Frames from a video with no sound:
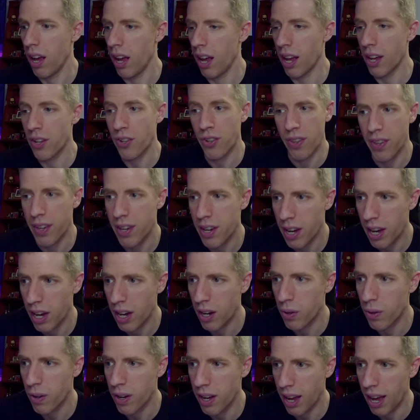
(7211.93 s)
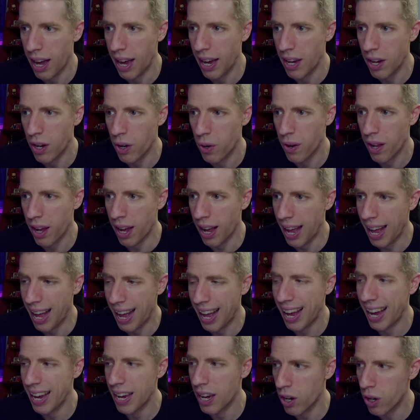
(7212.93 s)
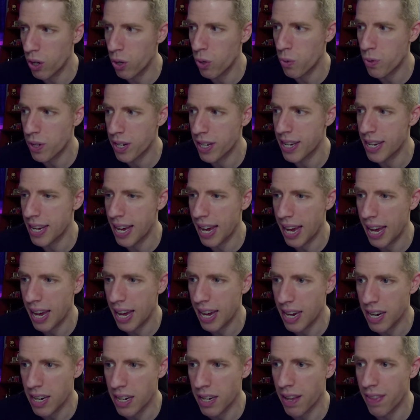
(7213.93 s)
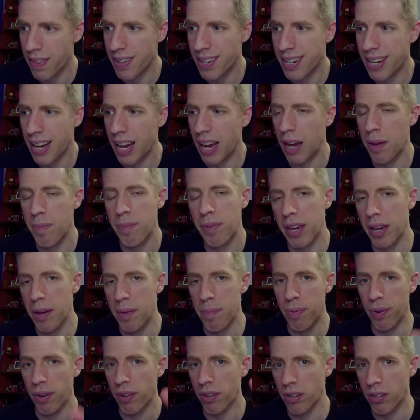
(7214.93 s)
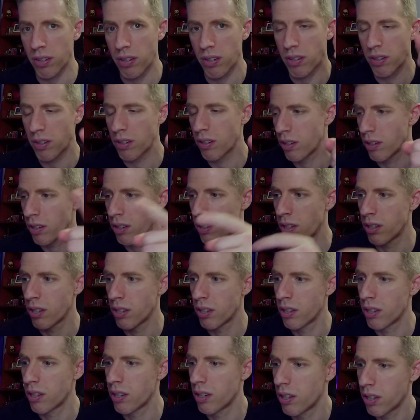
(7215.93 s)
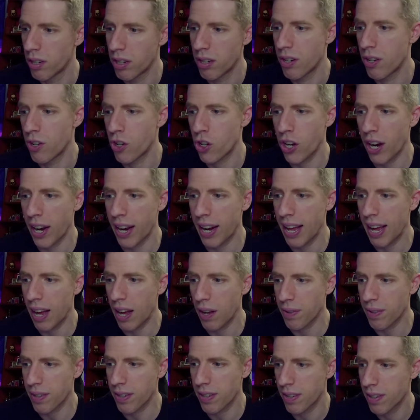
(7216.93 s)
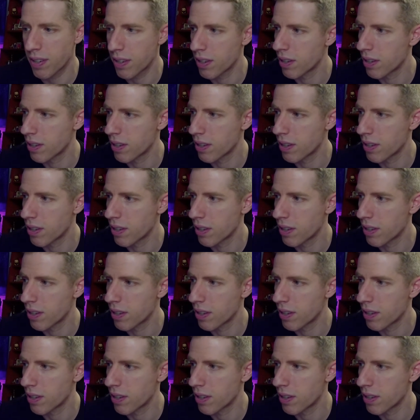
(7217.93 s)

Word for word: Uh, so there you go. IOTA, I O T A, The Timekeeper. Check it out.